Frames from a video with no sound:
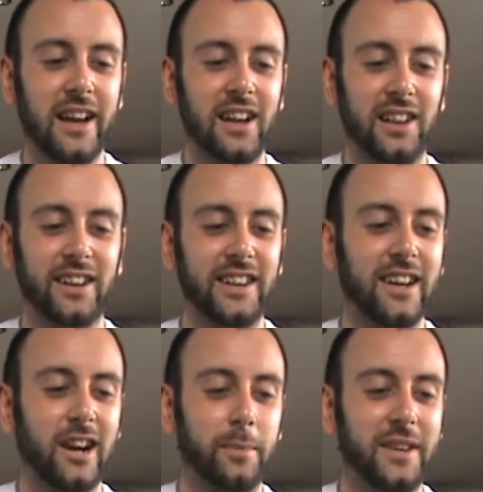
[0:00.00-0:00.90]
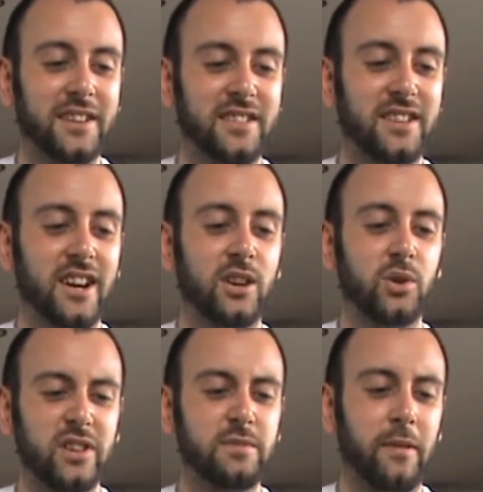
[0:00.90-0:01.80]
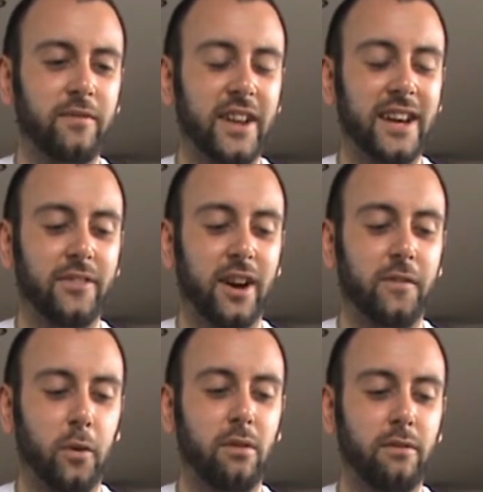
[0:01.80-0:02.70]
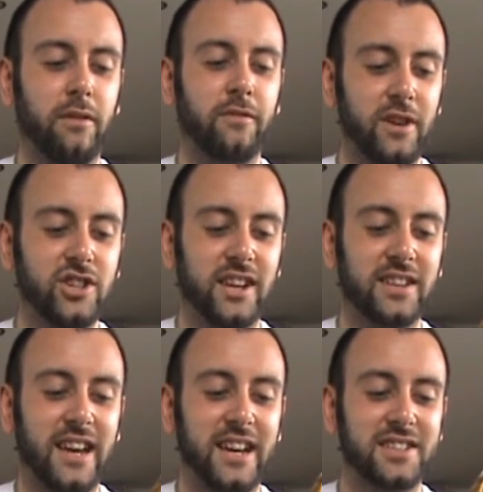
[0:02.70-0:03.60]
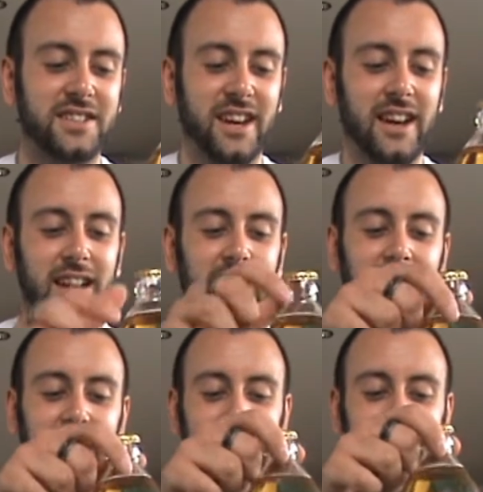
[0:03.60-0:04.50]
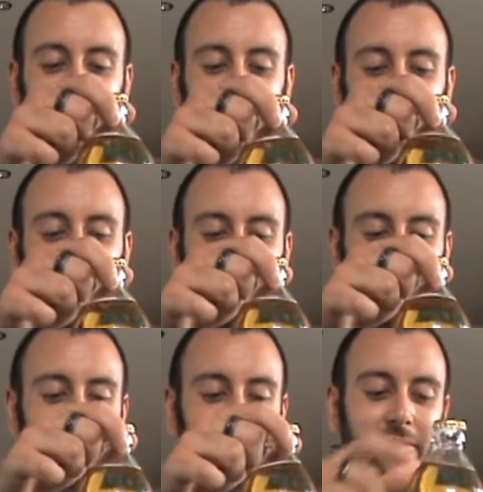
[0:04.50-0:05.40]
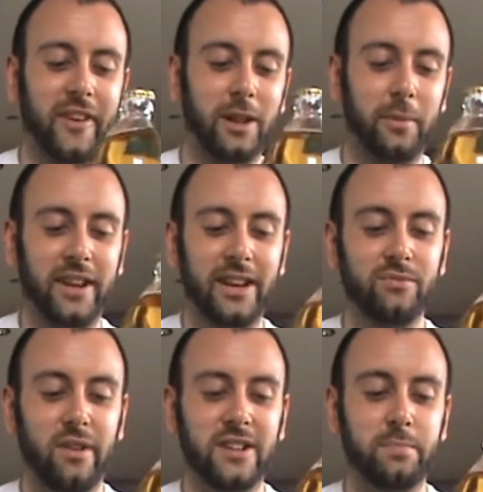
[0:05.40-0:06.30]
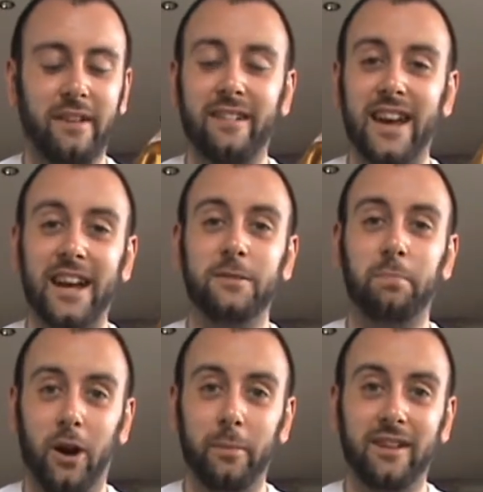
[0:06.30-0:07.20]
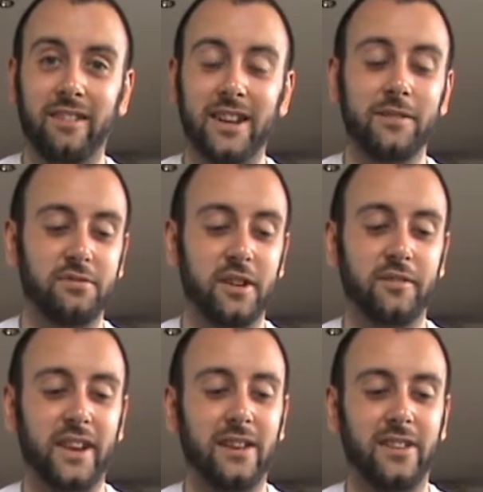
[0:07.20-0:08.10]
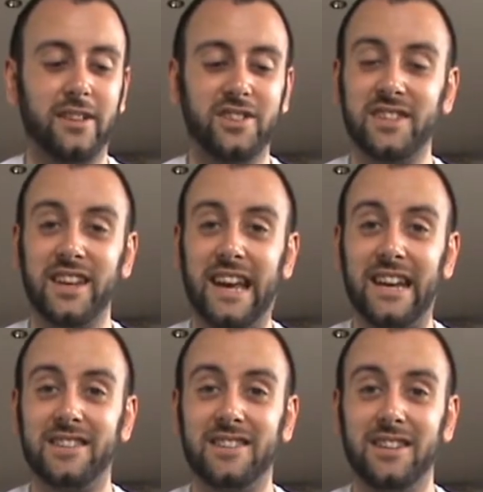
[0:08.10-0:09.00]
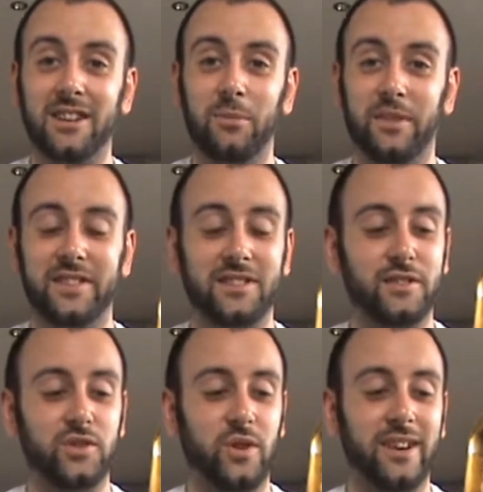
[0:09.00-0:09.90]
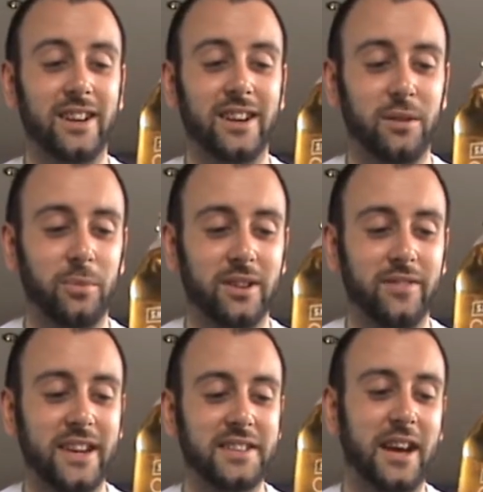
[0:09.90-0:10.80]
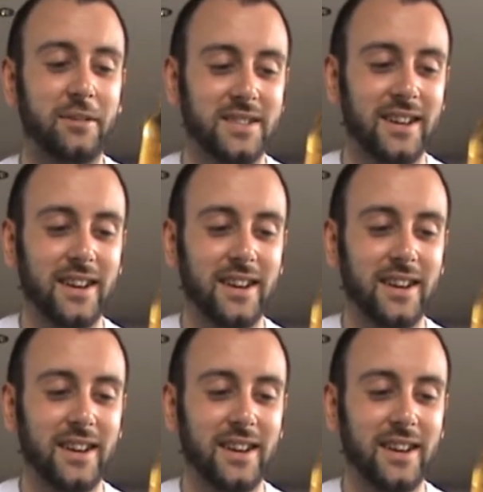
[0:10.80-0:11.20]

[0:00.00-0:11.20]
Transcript: Lightly carbonated, crisp on flavour for a refreshing taste. And it's also available in raspberry and pomegranate fruit flavour, just in case you wanted to try another one of these out.